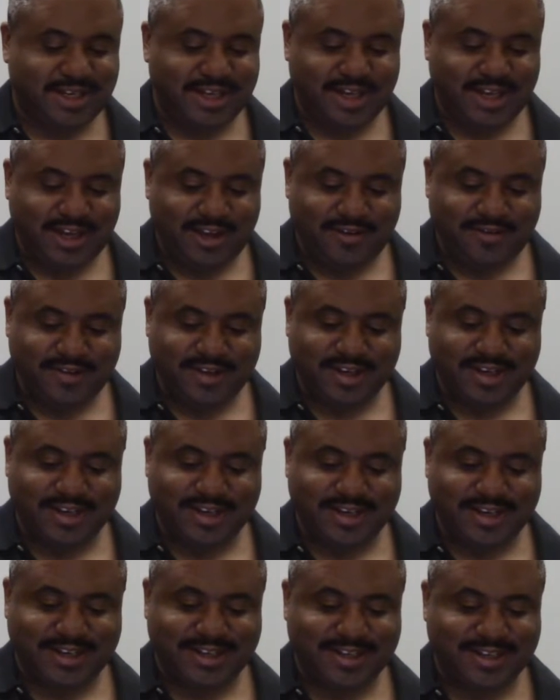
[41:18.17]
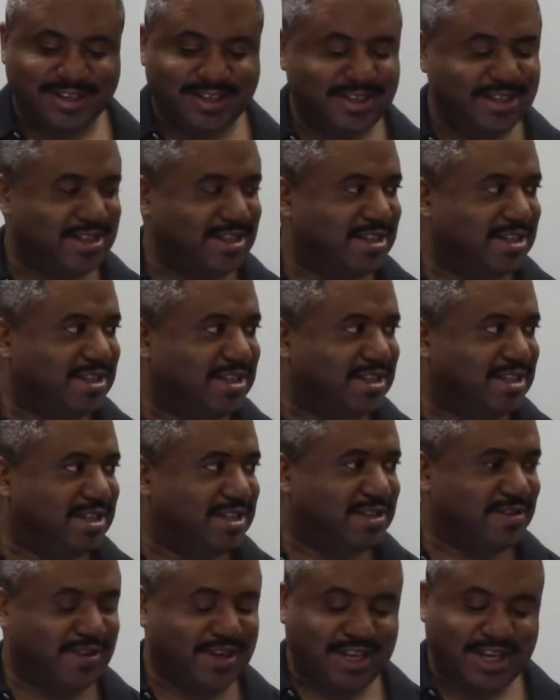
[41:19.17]
To heaven.
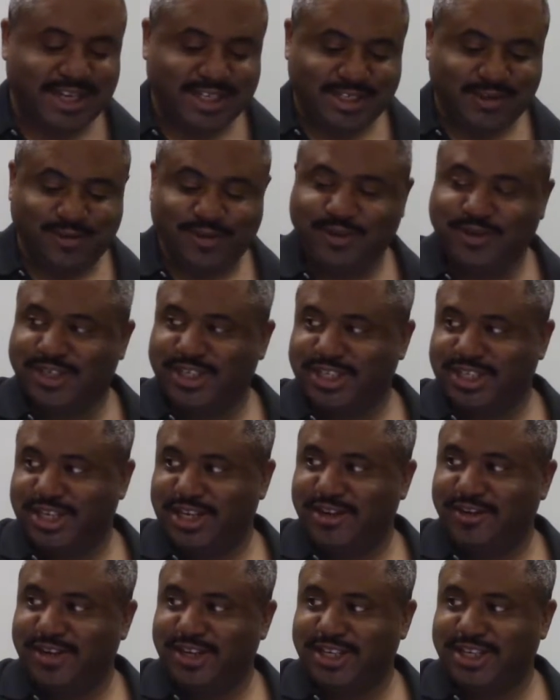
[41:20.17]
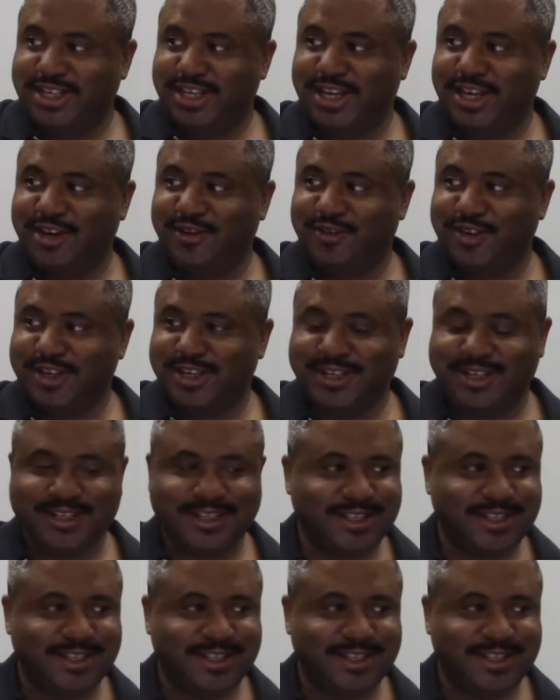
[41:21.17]
So Elijah rode the chariot to heaven,